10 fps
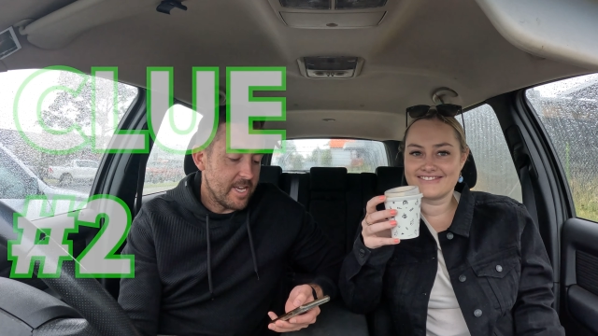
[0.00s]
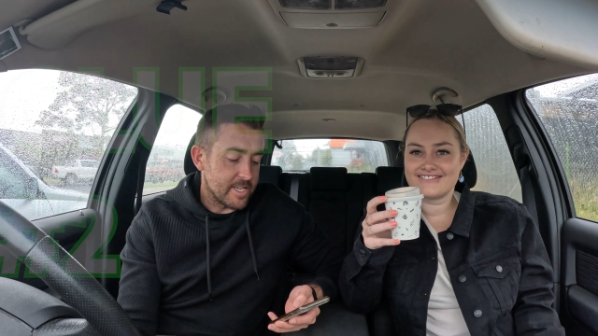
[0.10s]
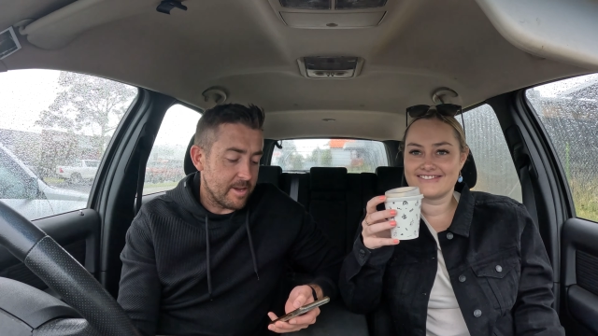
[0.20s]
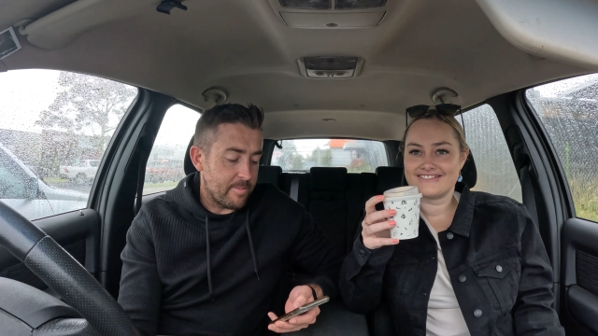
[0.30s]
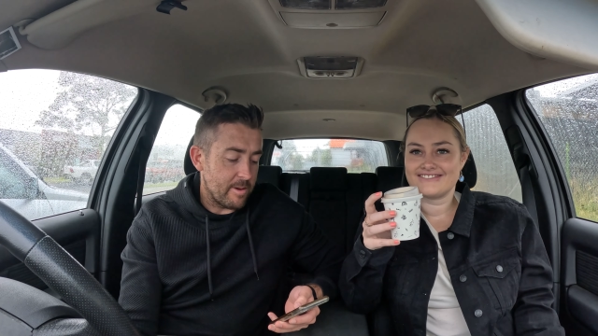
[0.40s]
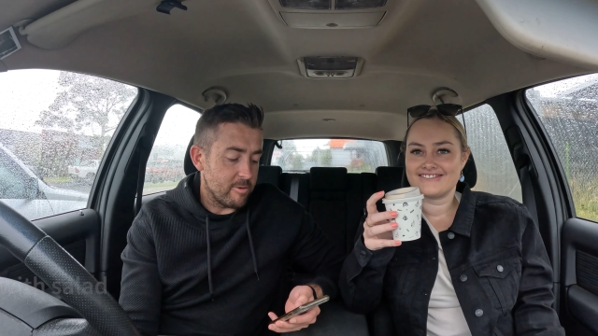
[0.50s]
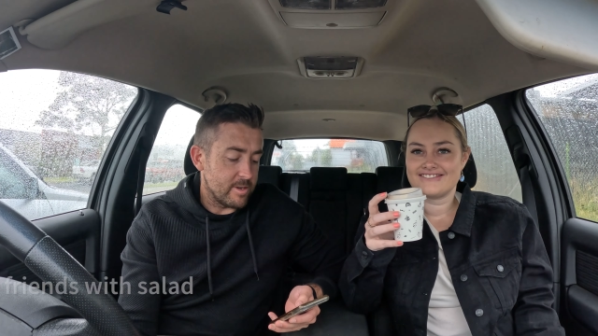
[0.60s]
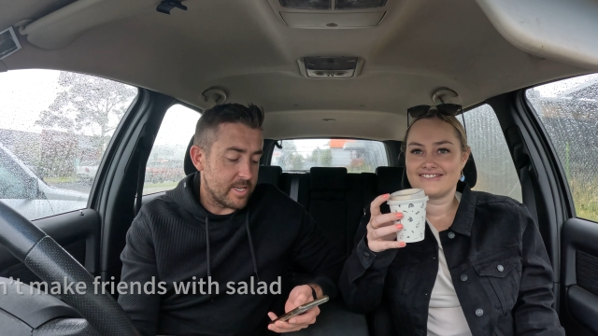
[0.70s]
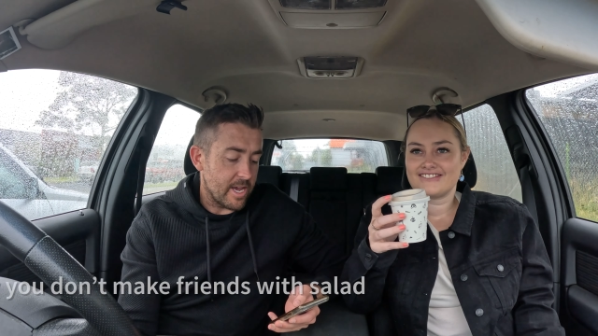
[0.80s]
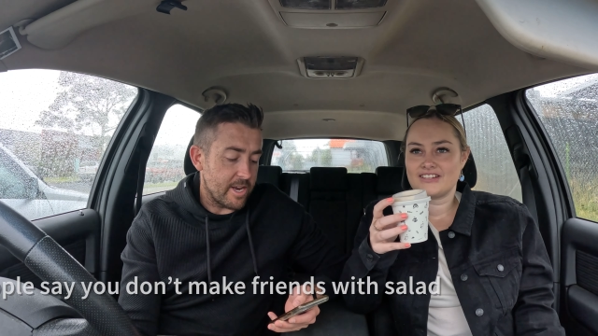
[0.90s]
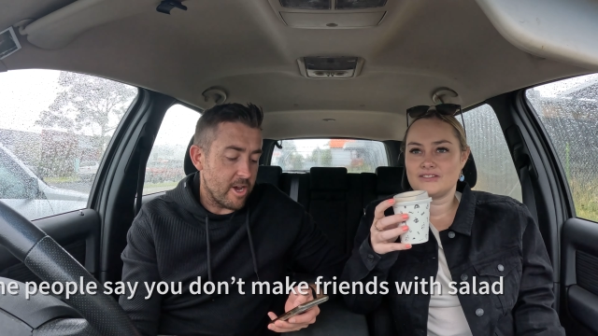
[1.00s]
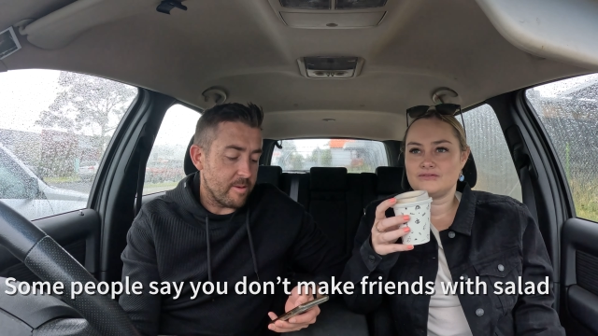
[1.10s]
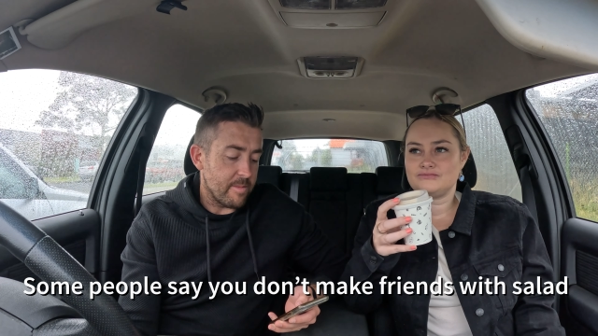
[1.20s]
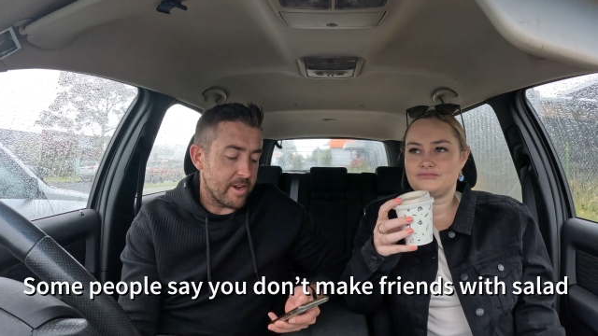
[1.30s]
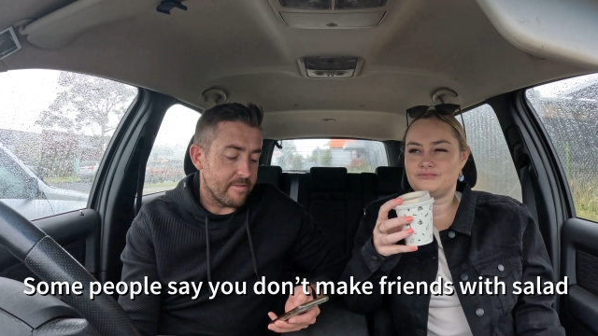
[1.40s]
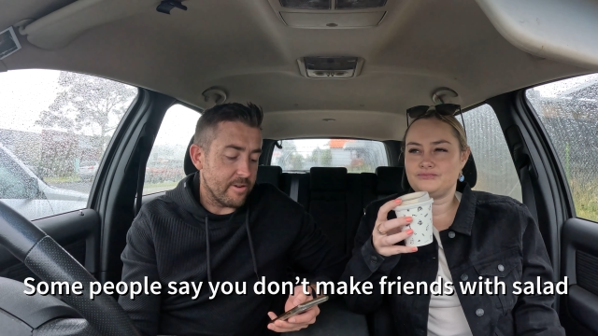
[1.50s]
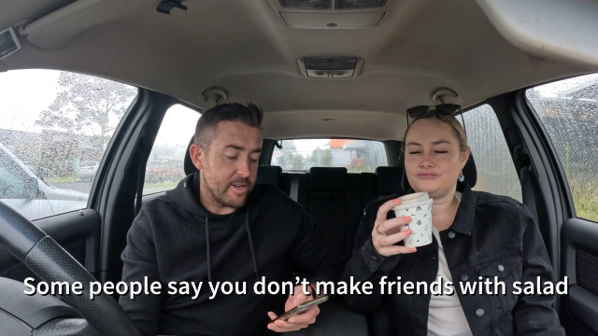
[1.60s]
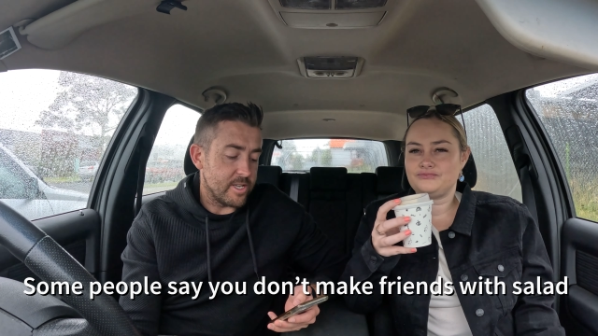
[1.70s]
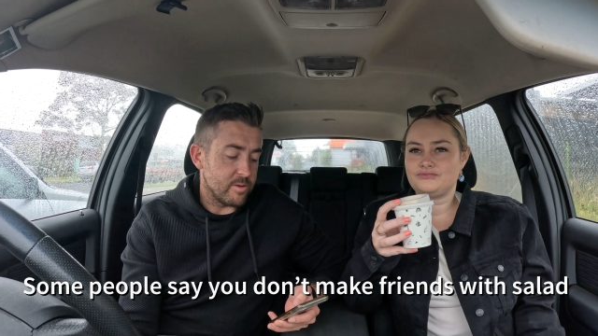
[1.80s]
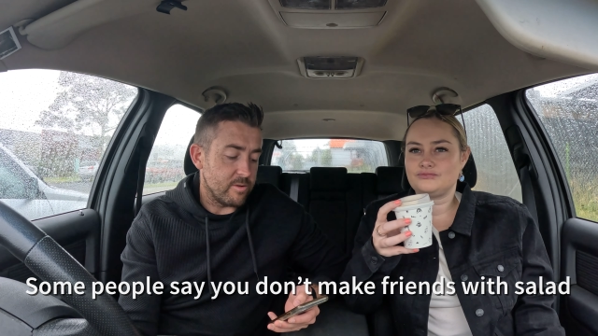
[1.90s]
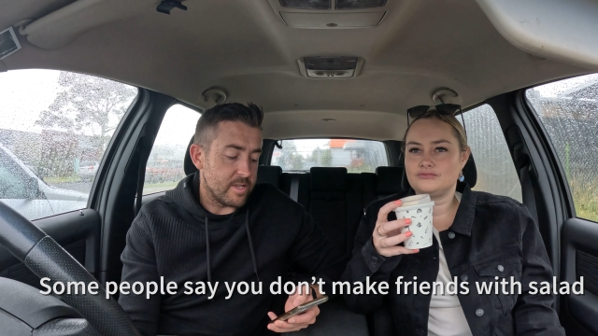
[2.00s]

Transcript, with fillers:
Speaker 1: some people would say you don't make friends with